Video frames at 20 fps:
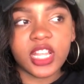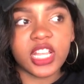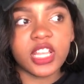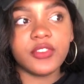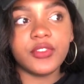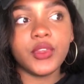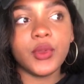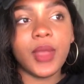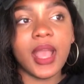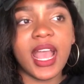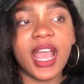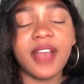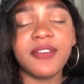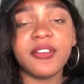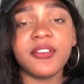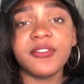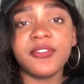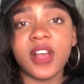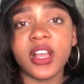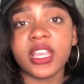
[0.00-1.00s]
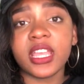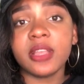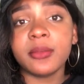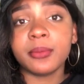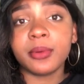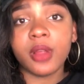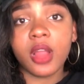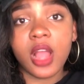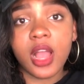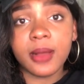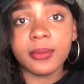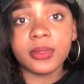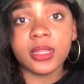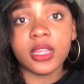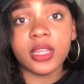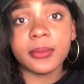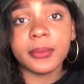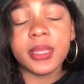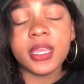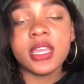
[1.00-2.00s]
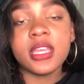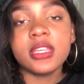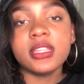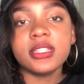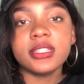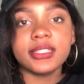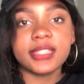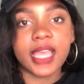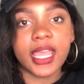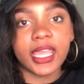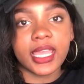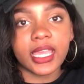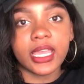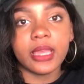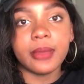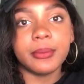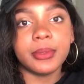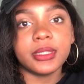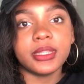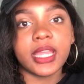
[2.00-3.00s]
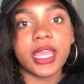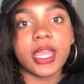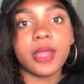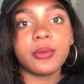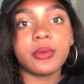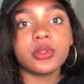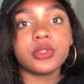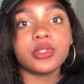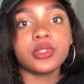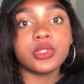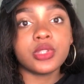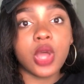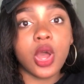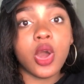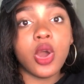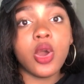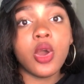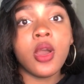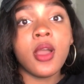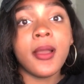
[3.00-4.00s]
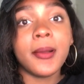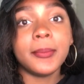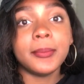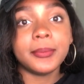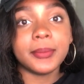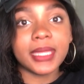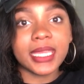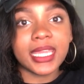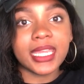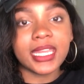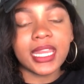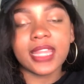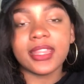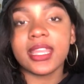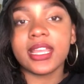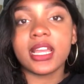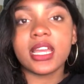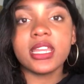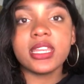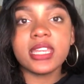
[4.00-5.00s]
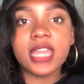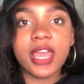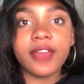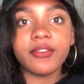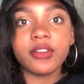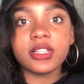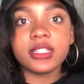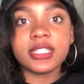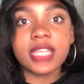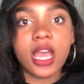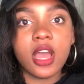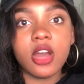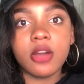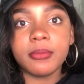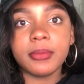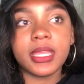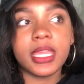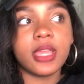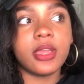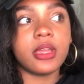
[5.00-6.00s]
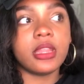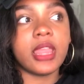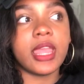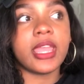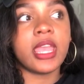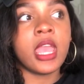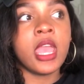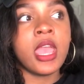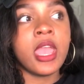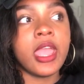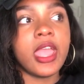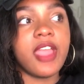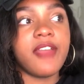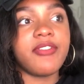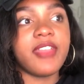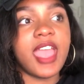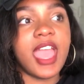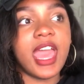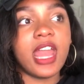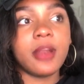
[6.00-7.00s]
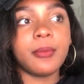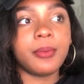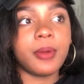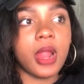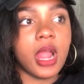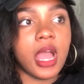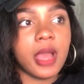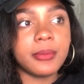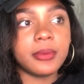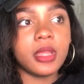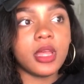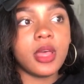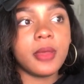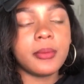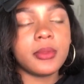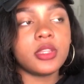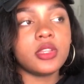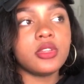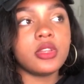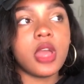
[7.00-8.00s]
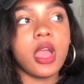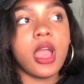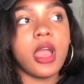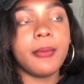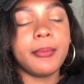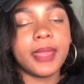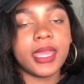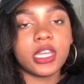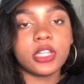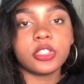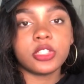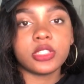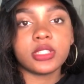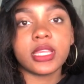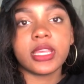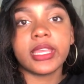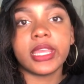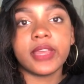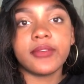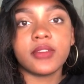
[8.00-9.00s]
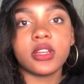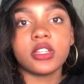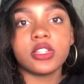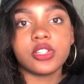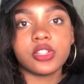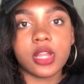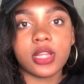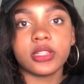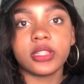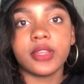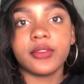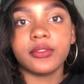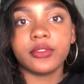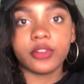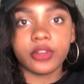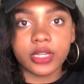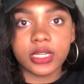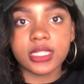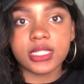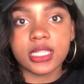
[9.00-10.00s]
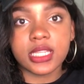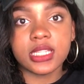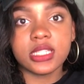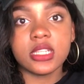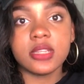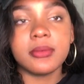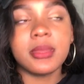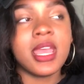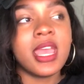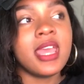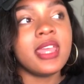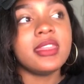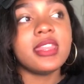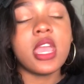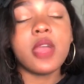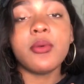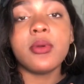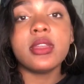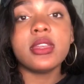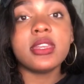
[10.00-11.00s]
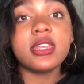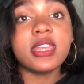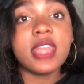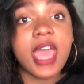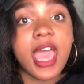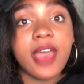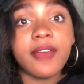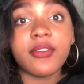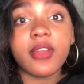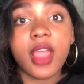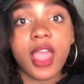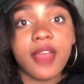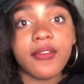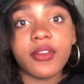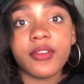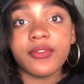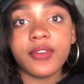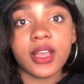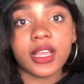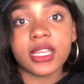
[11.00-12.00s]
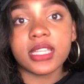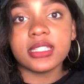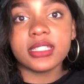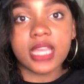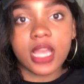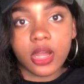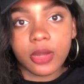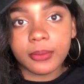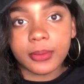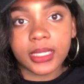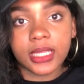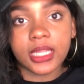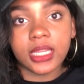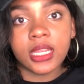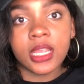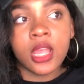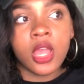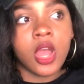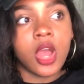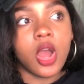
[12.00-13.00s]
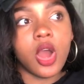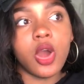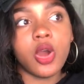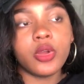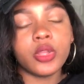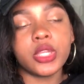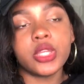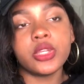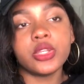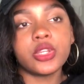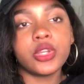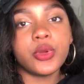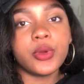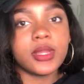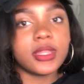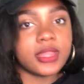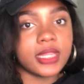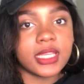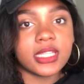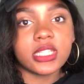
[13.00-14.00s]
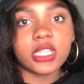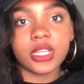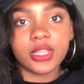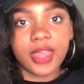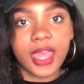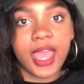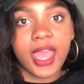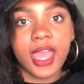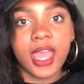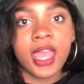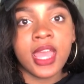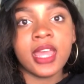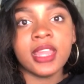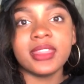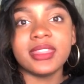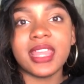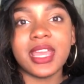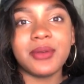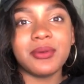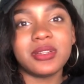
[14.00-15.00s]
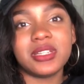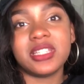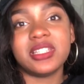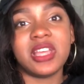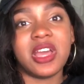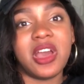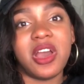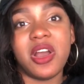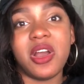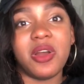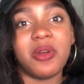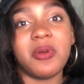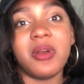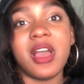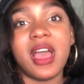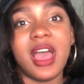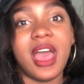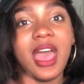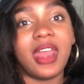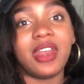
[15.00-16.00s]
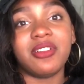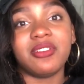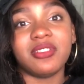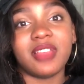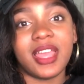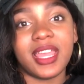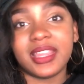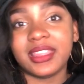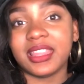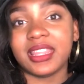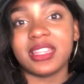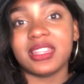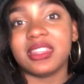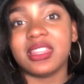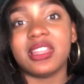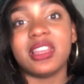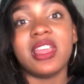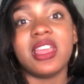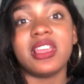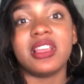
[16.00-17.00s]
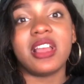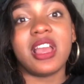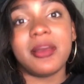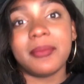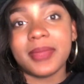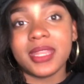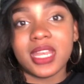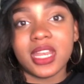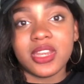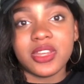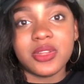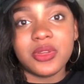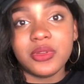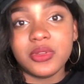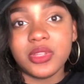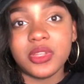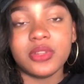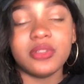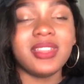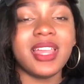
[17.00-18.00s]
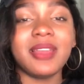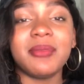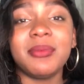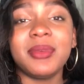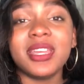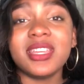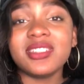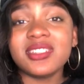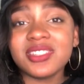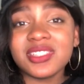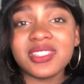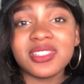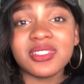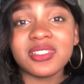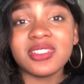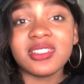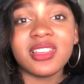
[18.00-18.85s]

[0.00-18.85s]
If you have a fucking problem, say it. But they were so mean, and they could never tell me, like, if they had a problem. You know how managers can give constructive criticism? They would never, ever fucking tell me, oh, you're doing this or that. They would just, oh, I don't like this, and come in a new you. Like, bitch.